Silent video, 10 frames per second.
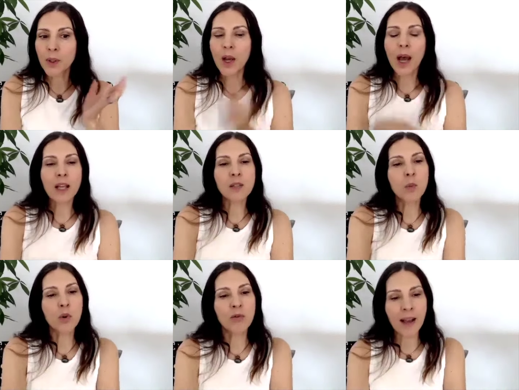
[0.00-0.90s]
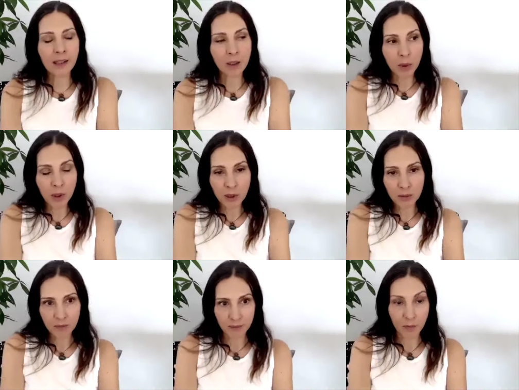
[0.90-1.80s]
as more valuable
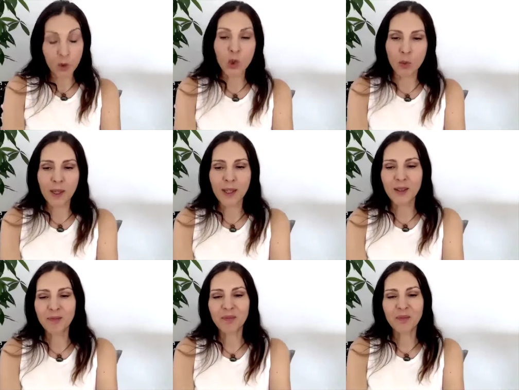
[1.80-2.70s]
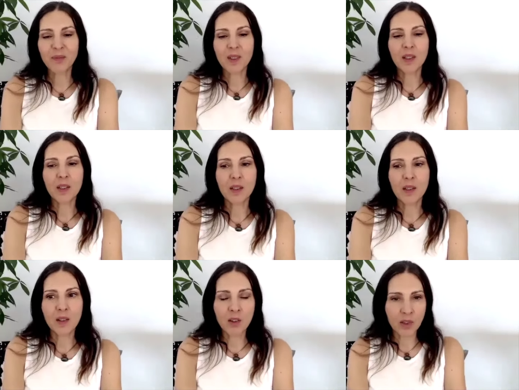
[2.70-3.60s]
to me
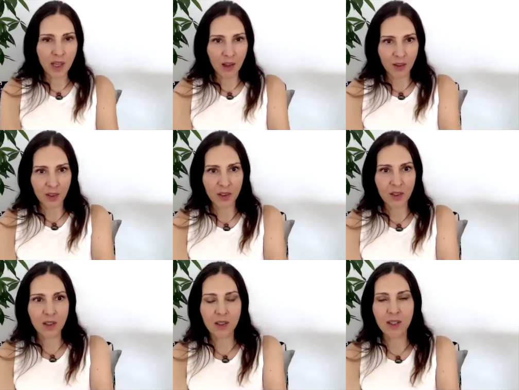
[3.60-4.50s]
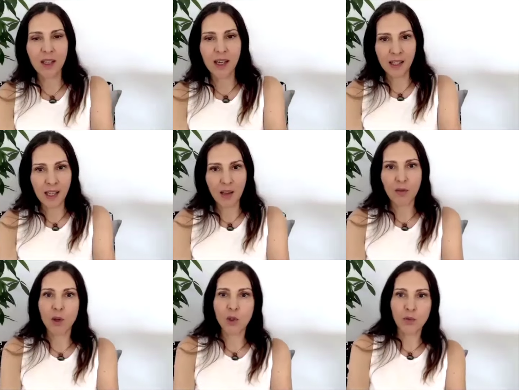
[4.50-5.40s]
than the others. And again,
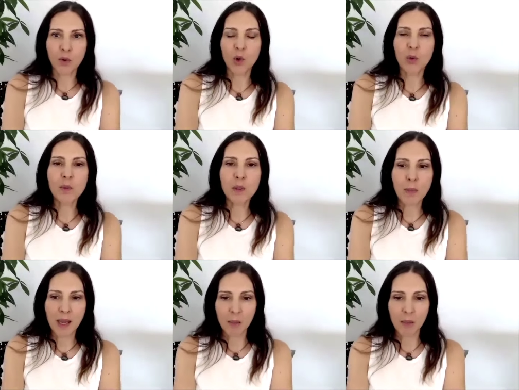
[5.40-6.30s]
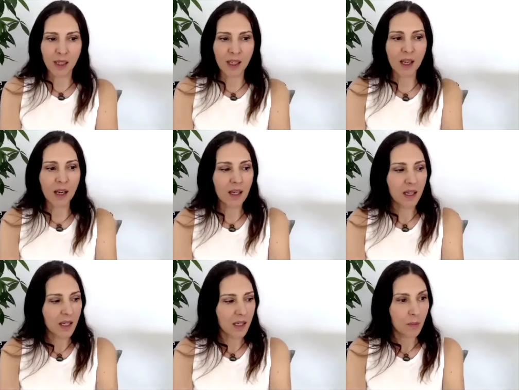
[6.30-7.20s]
those forms may be
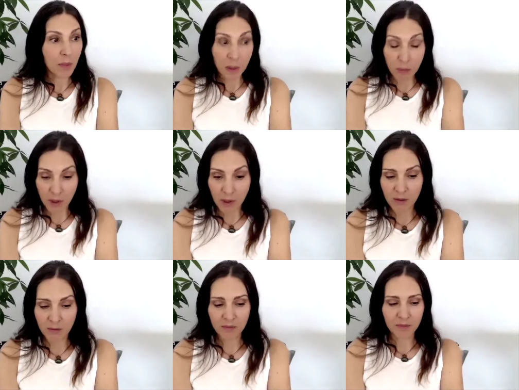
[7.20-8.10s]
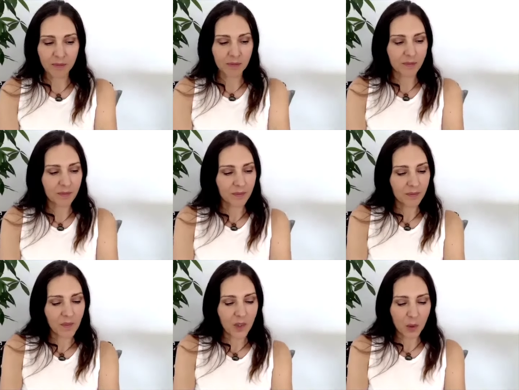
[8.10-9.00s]
people
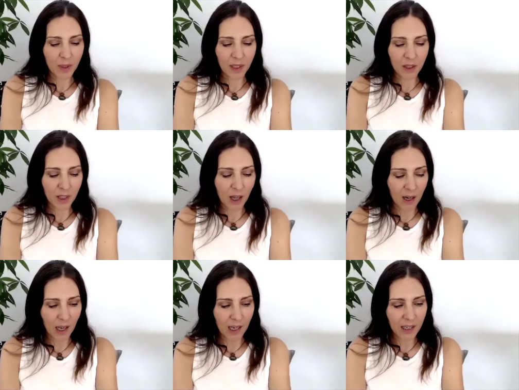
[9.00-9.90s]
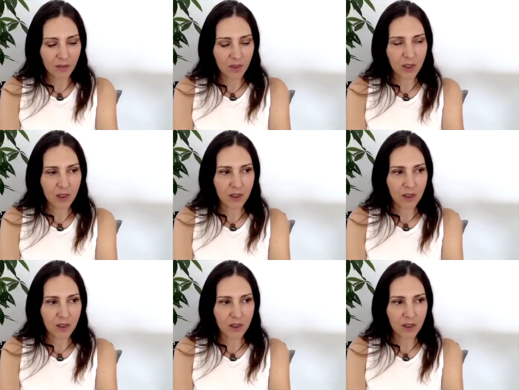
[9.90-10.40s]
that appear in our lives,